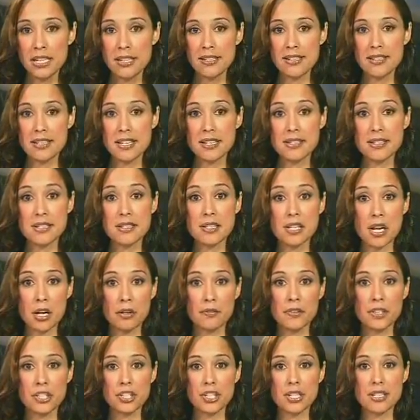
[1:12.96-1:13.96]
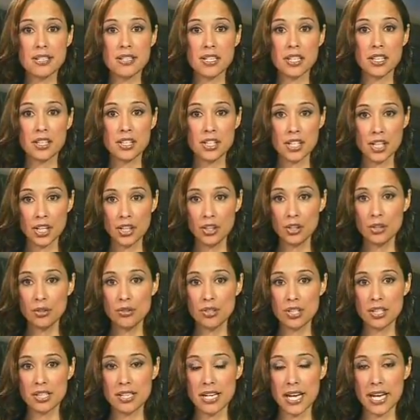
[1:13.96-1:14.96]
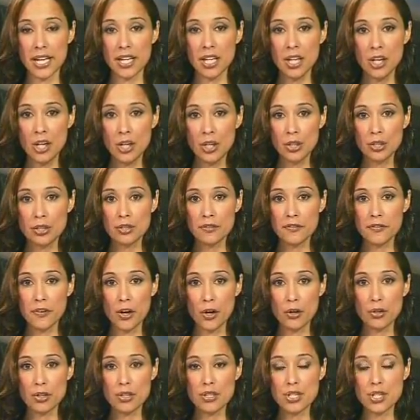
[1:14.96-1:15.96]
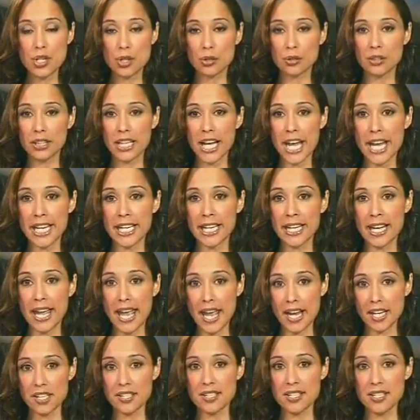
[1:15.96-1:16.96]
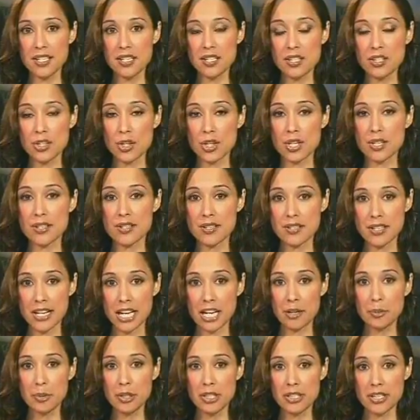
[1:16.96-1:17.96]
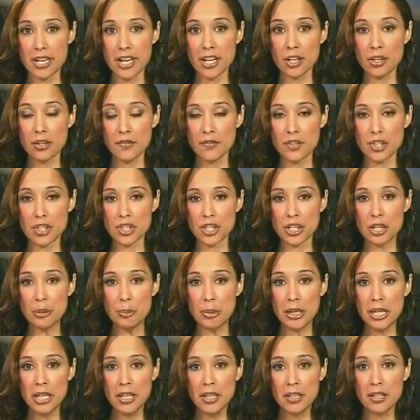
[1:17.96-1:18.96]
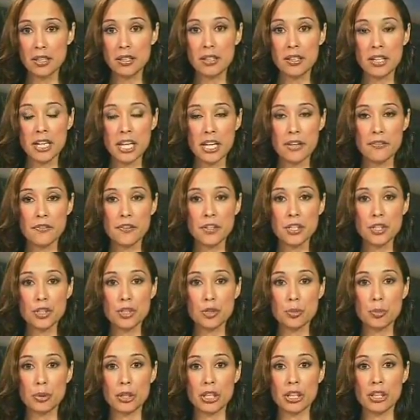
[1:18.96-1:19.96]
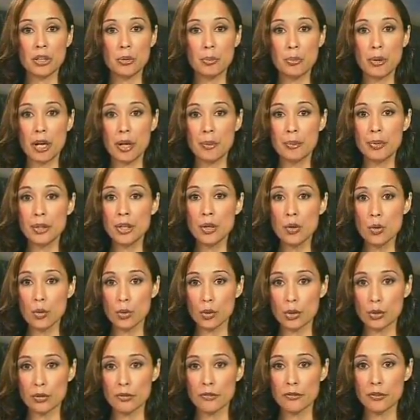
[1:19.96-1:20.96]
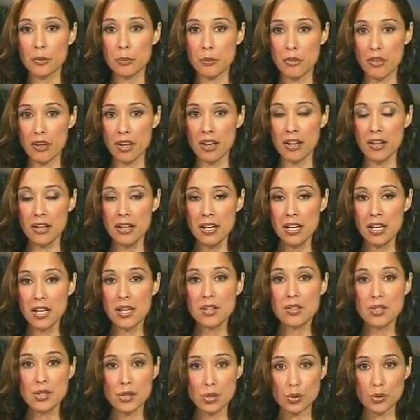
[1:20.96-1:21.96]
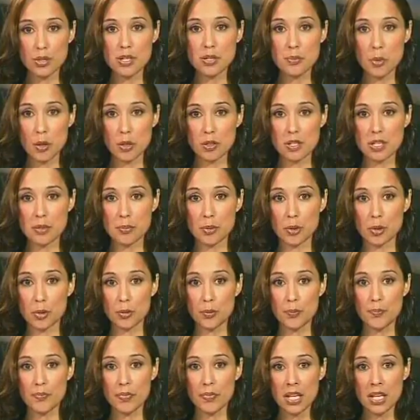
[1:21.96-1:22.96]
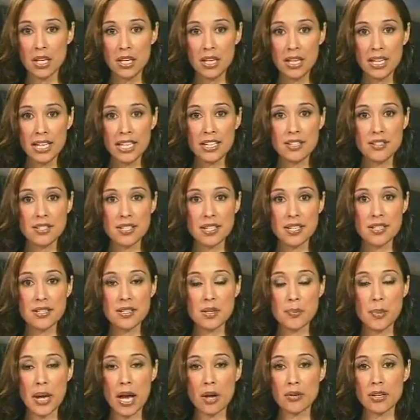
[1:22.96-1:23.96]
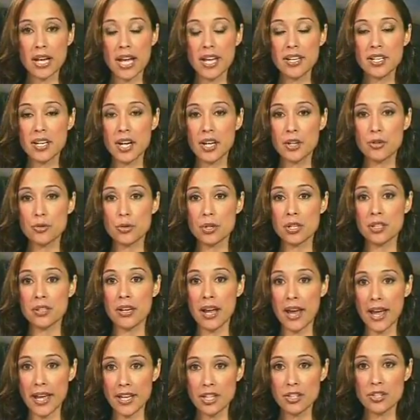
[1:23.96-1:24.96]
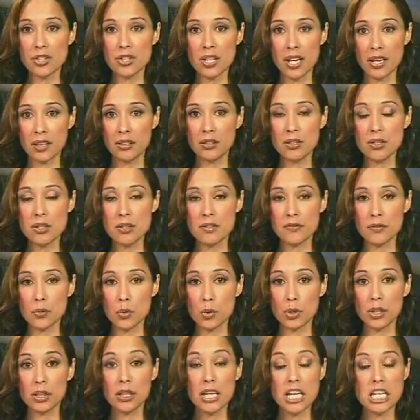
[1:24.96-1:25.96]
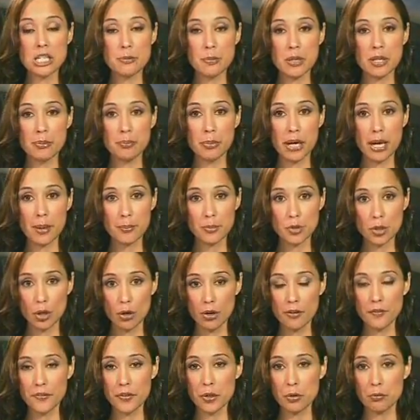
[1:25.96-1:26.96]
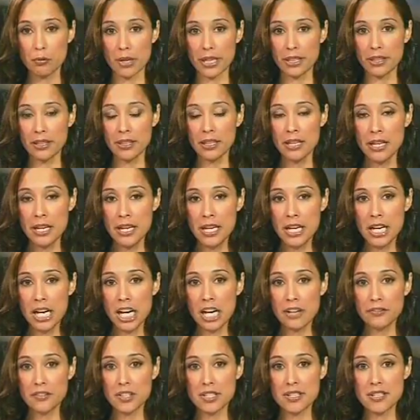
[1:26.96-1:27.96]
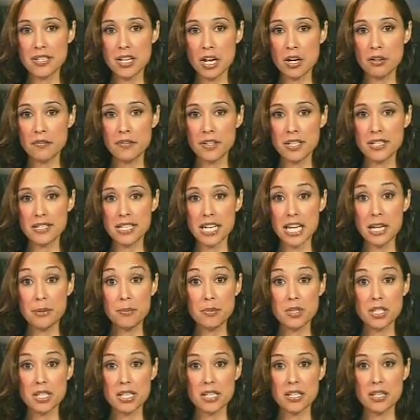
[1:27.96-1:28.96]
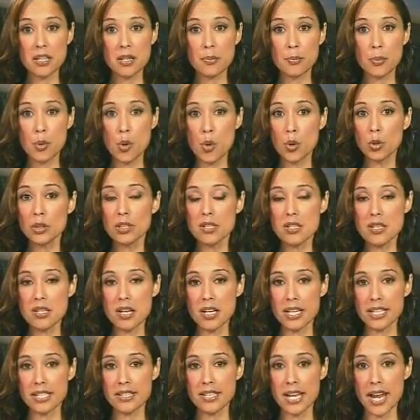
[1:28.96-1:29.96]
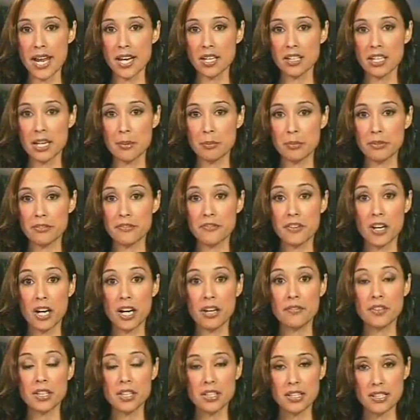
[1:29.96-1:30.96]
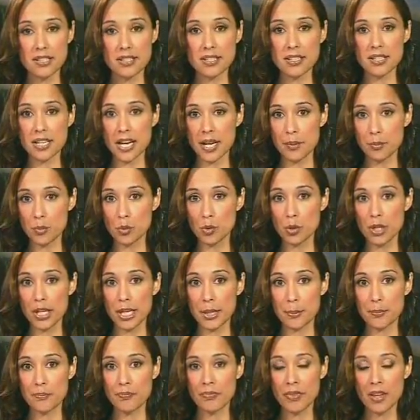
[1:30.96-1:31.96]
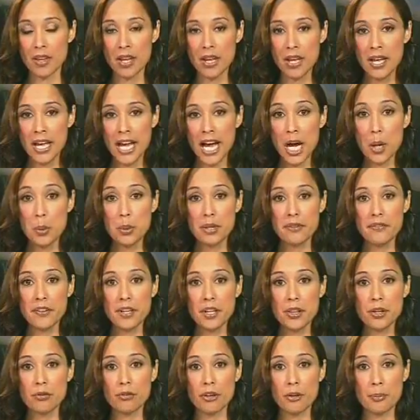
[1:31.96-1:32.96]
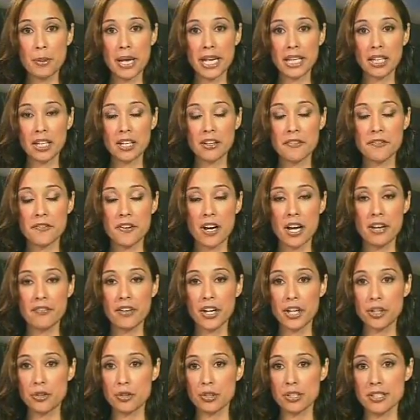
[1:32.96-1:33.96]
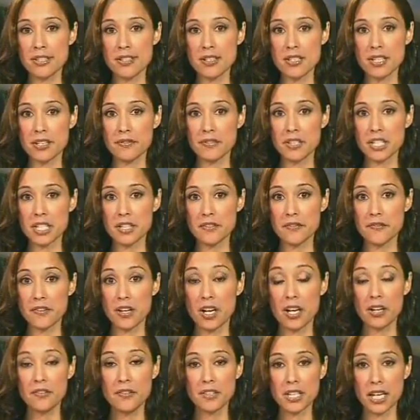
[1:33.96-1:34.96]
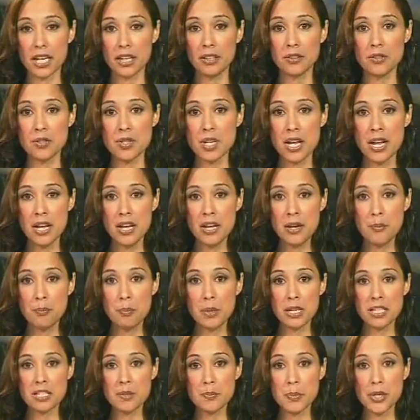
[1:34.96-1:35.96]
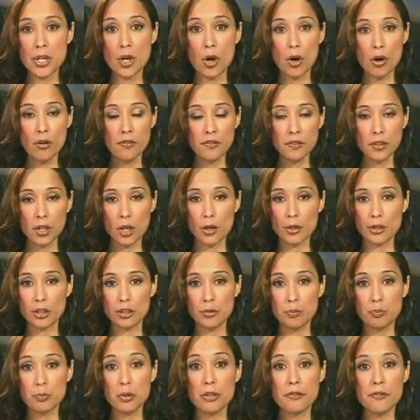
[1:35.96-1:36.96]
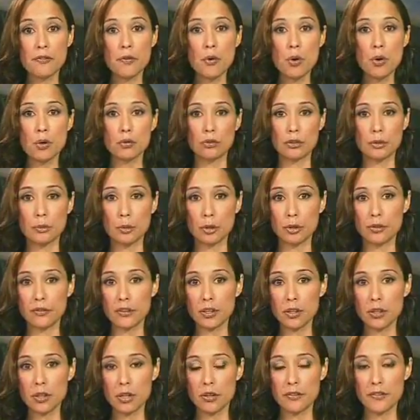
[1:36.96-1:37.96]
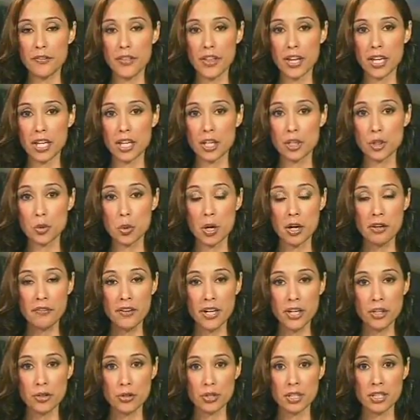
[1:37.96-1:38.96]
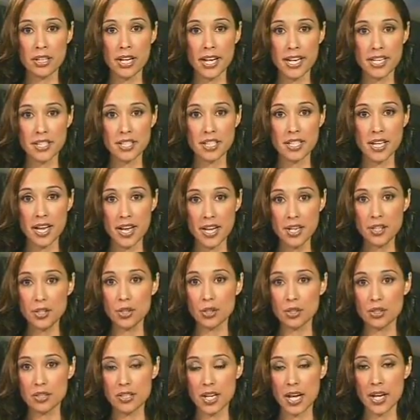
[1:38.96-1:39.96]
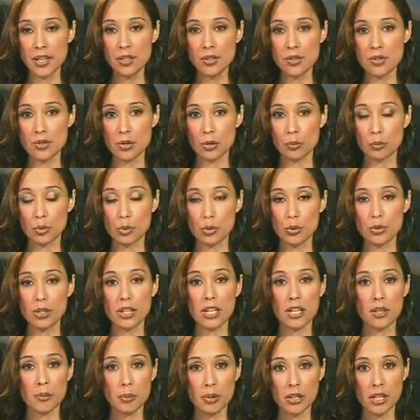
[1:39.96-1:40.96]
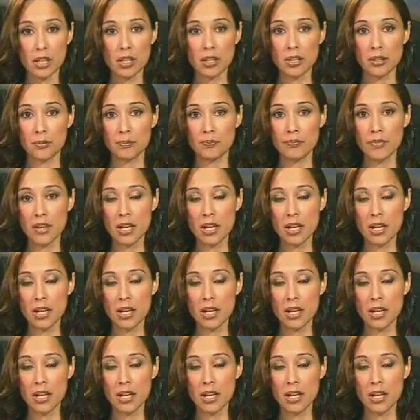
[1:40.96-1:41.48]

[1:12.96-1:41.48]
says salvagers continued today to focus on gaining access to the starboard tank of the ship in an effort to begin pumping oil from there as soon as possible. He says about 808 tonnes of oil has been pumped off the Rina after salvors emptied the port side tank number 5 yesterday morning. However, the remaining 575 tonnes must be offloaded before removal of the 1,288 containers on board can begin.